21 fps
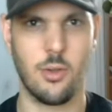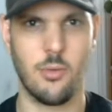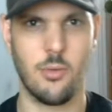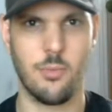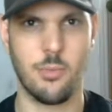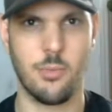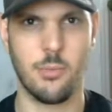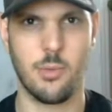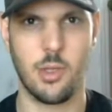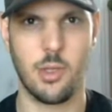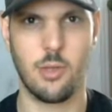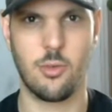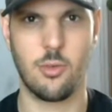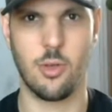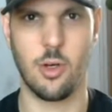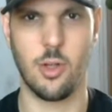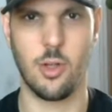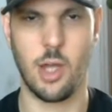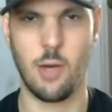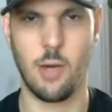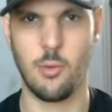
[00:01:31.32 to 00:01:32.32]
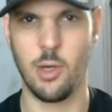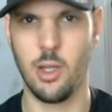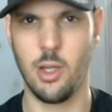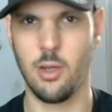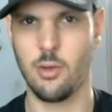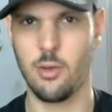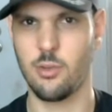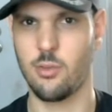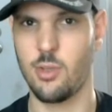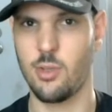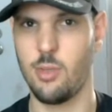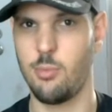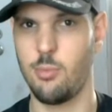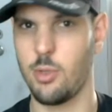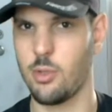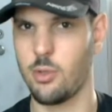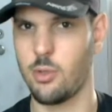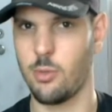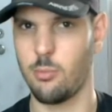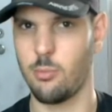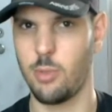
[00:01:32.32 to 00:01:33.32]
So that way their sleep is
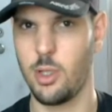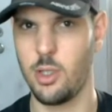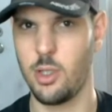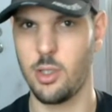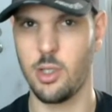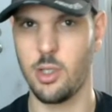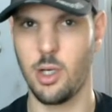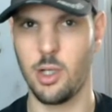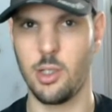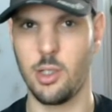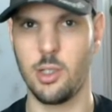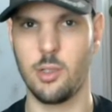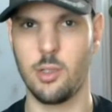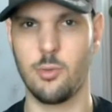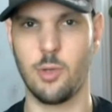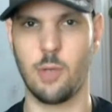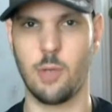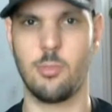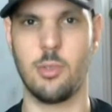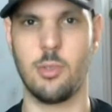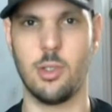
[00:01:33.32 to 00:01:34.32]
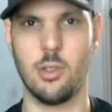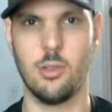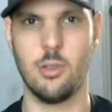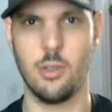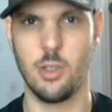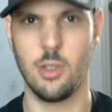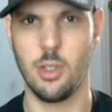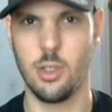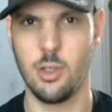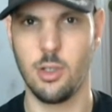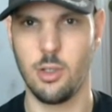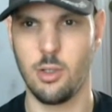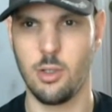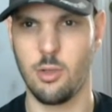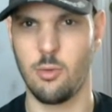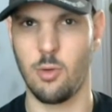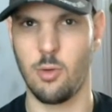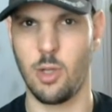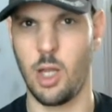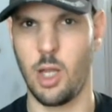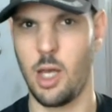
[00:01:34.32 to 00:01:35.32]
completely uninterrupted.
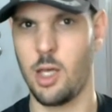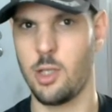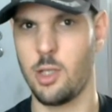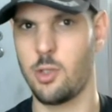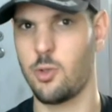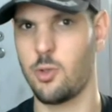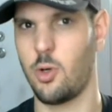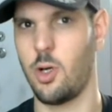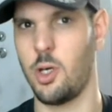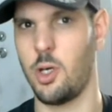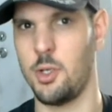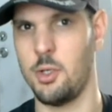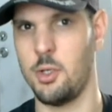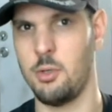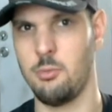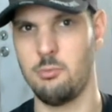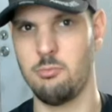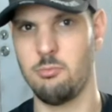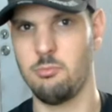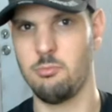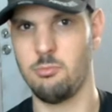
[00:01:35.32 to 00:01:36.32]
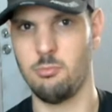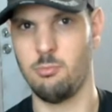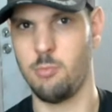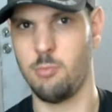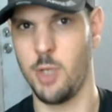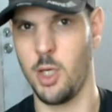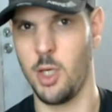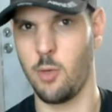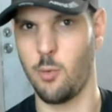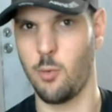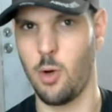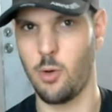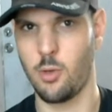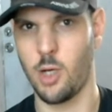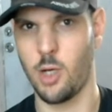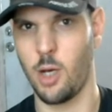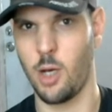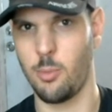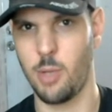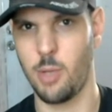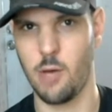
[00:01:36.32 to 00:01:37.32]
Well, I enjoyed being woke
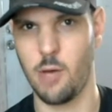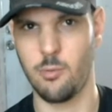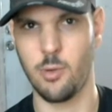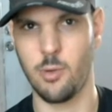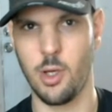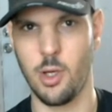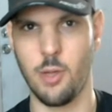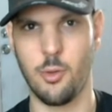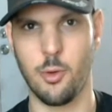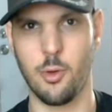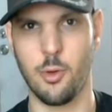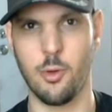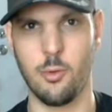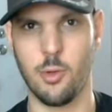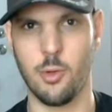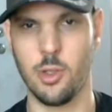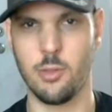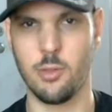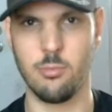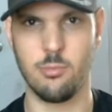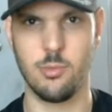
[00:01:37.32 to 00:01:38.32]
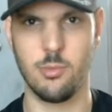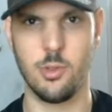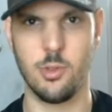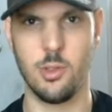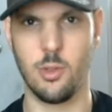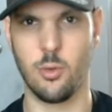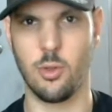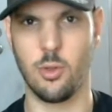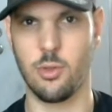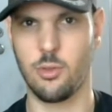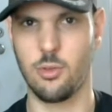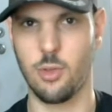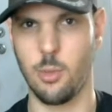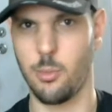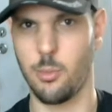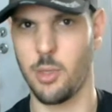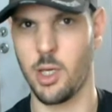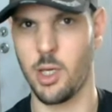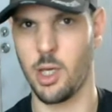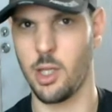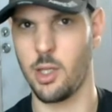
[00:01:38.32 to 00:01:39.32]
up halfway through and doing
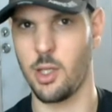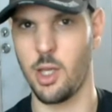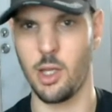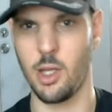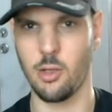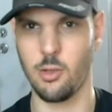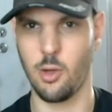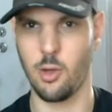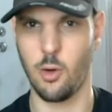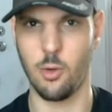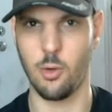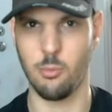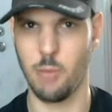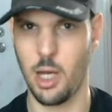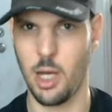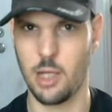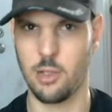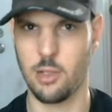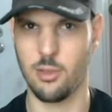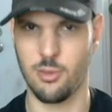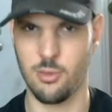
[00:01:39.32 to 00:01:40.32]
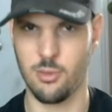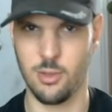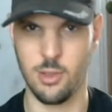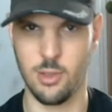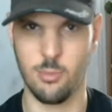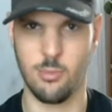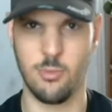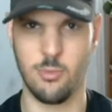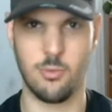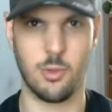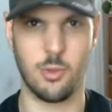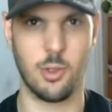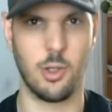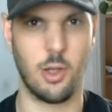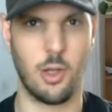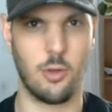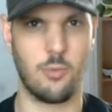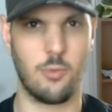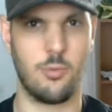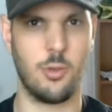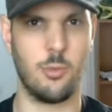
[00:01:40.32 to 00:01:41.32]
something and then going back to sleep for another
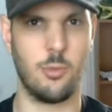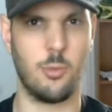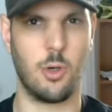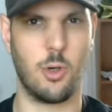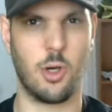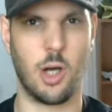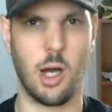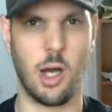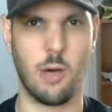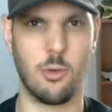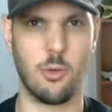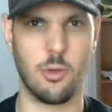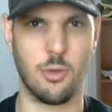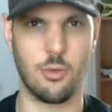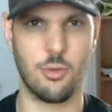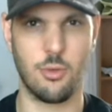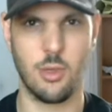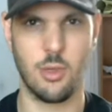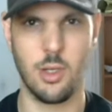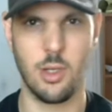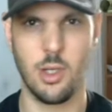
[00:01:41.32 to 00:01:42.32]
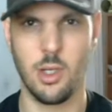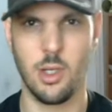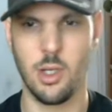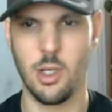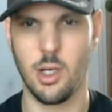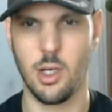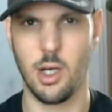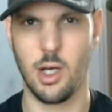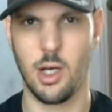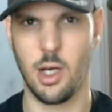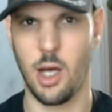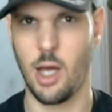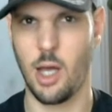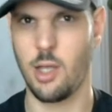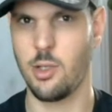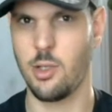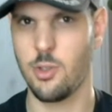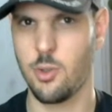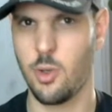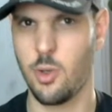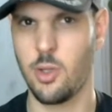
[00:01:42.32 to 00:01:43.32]
few more hours. I
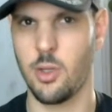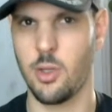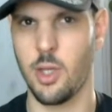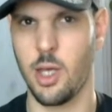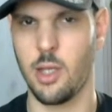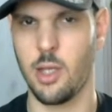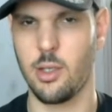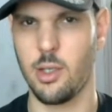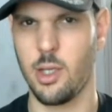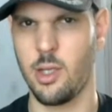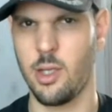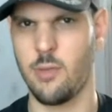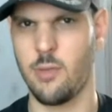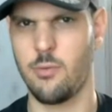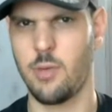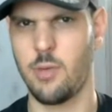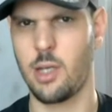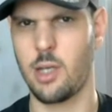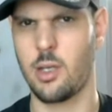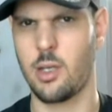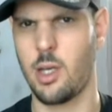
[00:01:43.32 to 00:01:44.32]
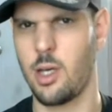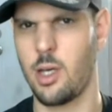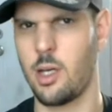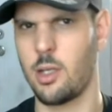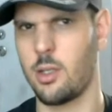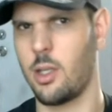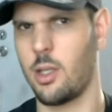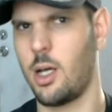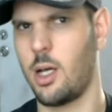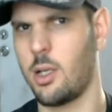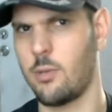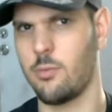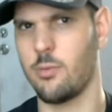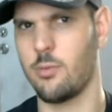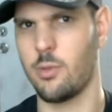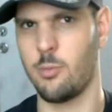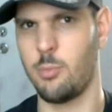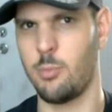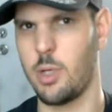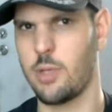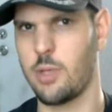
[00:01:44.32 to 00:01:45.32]
enjoyed that. And in fact, I got a lot of the
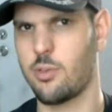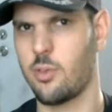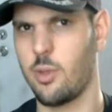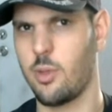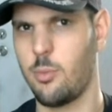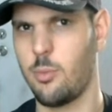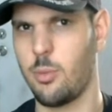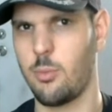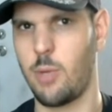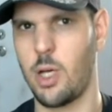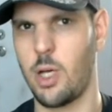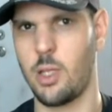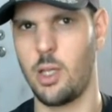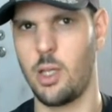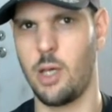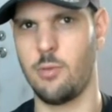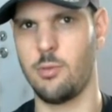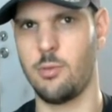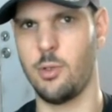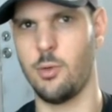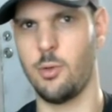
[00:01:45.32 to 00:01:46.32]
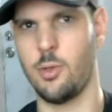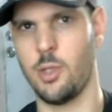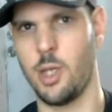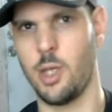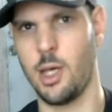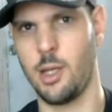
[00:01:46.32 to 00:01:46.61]
best sleep of my life doing that.